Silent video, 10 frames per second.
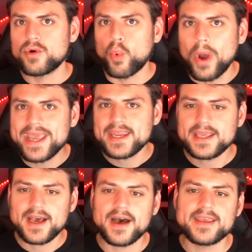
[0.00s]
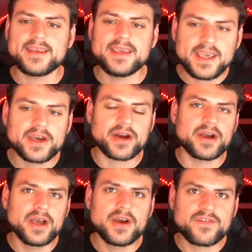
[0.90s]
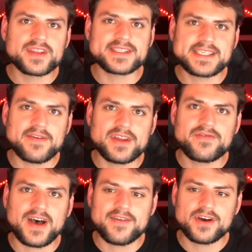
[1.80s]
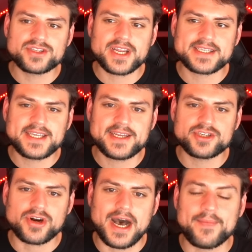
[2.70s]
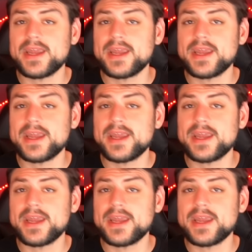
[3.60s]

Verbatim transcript: waiting a year for the 7500 XT to drop.